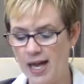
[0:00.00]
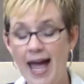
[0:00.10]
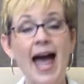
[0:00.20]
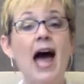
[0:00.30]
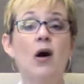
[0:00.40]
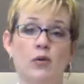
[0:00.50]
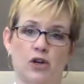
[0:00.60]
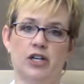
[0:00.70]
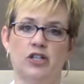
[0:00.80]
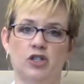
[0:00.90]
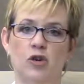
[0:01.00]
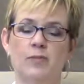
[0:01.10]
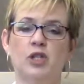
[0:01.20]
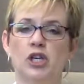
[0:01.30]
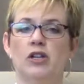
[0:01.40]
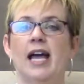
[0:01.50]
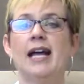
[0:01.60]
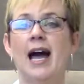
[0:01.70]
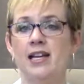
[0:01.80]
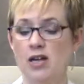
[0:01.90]
how you're going to show up. So you're
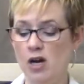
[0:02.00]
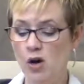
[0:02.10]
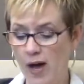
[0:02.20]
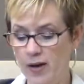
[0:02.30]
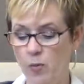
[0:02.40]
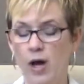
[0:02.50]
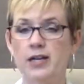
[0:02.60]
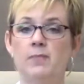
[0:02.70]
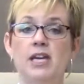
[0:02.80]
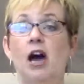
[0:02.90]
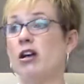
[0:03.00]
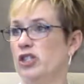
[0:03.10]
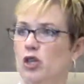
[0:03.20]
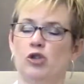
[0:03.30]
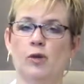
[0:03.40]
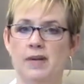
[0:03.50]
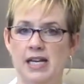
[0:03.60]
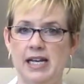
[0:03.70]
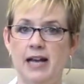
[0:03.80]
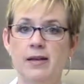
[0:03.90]
like, I know I want to be on social
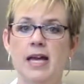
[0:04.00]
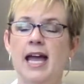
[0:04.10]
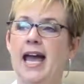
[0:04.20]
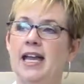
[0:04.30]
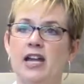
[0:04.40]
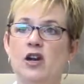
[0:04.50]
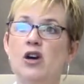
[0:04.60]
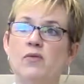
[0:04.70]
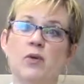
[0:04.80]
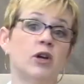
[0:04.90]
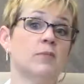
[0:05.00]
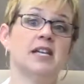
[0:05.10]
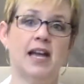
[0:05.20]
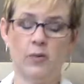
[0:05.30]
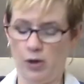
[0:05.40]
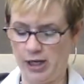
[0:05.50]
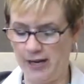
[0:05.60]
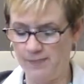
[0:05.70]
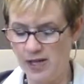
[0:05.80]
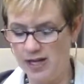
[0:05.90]
media, and I know I want to be
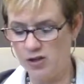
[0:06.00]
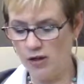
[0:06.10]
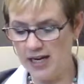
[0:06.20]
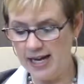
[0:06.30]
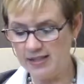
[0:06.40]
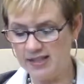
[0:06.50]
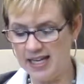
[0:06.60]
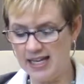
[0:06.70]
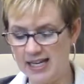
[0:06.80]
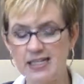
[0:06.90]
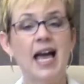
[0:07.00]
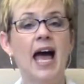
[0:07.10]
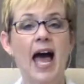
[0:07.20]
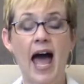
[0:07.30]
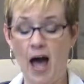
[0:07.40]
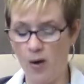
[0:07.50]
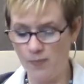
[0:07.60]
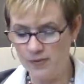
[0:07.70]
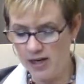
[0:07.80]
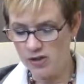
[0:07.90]
networking. So the next thing is how.
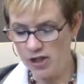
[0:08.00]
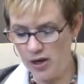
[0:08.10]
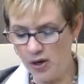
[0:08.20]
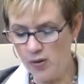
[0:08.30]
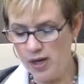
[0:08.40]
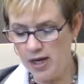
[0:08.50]
So